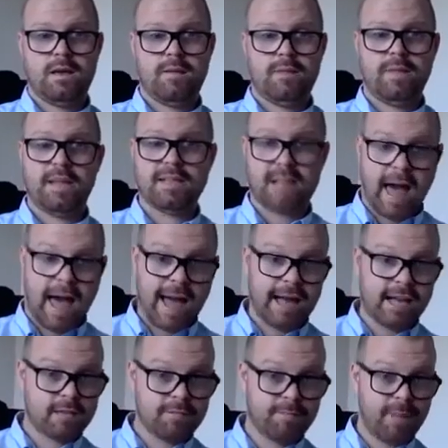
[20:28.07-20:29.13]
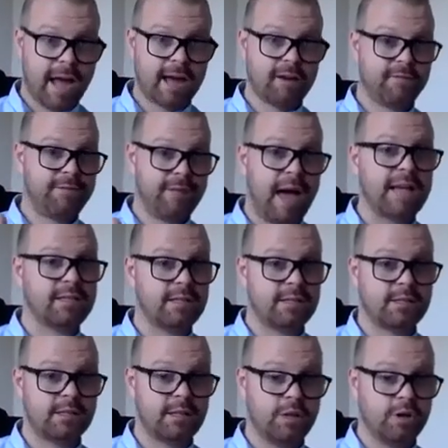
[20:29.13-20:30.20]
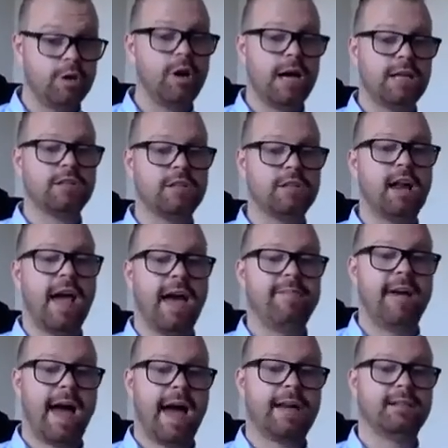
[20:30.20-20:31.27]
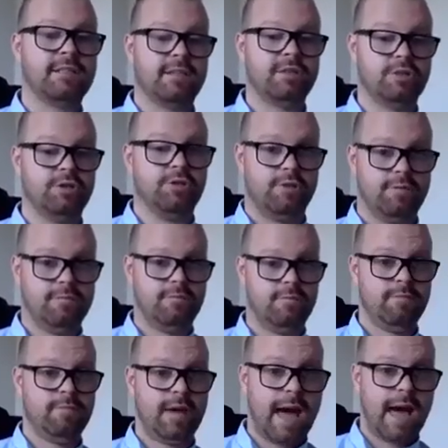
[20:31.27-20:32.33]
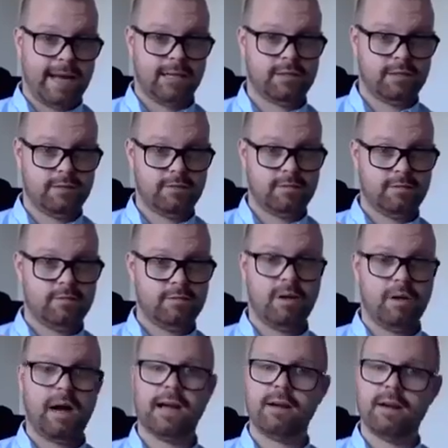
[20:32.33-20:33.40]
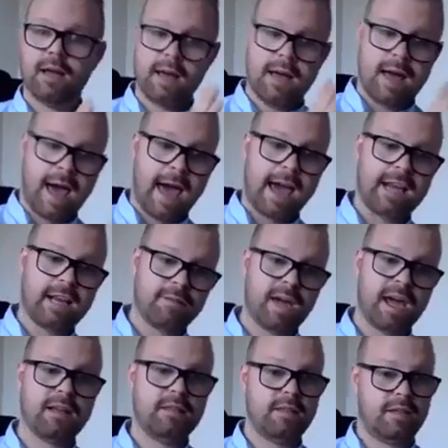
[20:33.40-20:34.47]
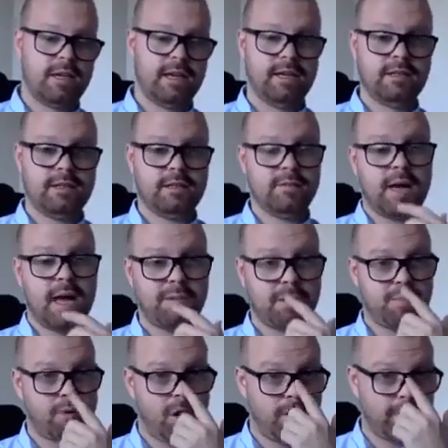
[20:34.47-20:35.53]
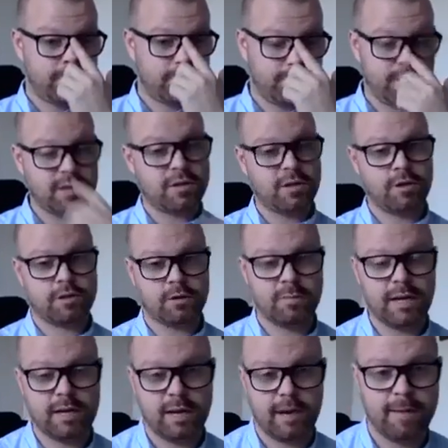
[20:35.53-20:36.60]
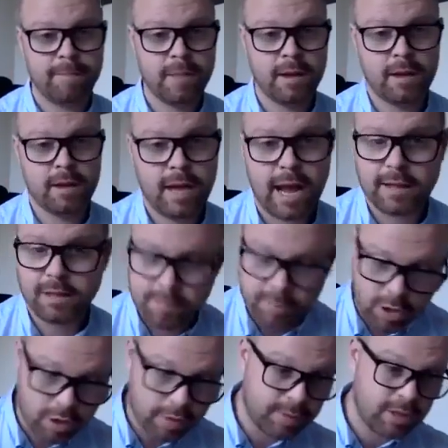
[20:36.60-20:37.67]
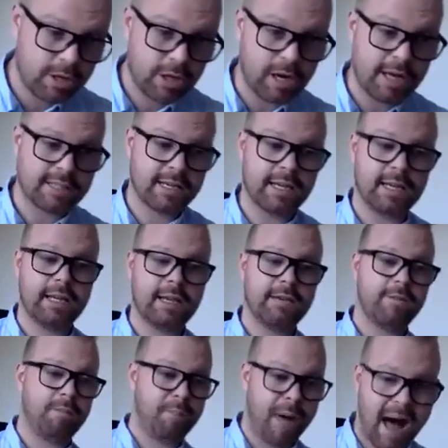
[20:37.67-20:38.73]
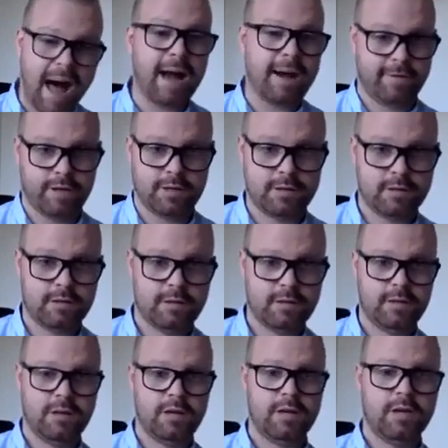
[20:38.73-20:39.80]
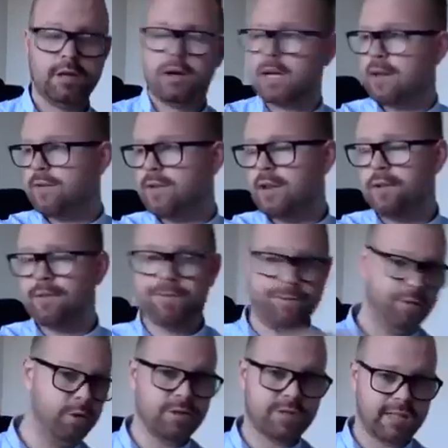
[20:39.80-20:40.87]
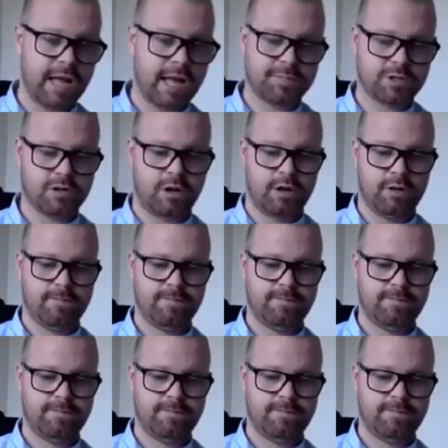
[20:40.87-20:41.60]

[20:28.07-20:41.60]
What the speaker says: There's 8 main facets that you guys have got to have access to. 8, right? 8 main things to be able to profit from your social media. At the moment, you guys are getting given part of it. You're not given the full snapshot,